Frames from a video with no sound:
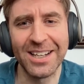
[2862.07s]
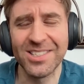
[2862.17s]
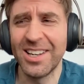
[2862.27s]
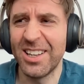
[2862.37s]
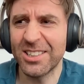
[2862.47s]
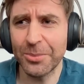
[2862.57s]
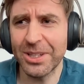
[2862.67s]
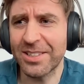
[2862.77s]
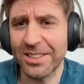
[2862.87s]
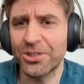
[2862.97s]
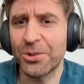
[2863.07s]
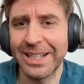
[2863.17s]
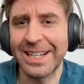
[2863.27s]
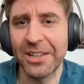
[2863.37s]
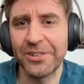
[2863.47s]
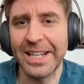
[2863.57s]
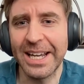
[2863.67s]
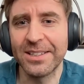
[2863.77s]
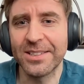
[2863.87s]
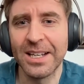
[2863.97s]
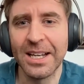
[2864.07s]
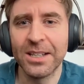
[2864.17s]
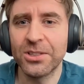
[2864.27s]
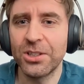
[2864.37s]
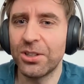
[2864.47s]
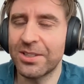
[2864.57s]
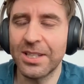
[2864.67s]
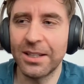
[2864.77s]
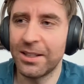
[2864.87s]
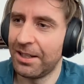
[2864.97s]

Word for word: Some of these things are quite calorie dense. Salmon, salmon.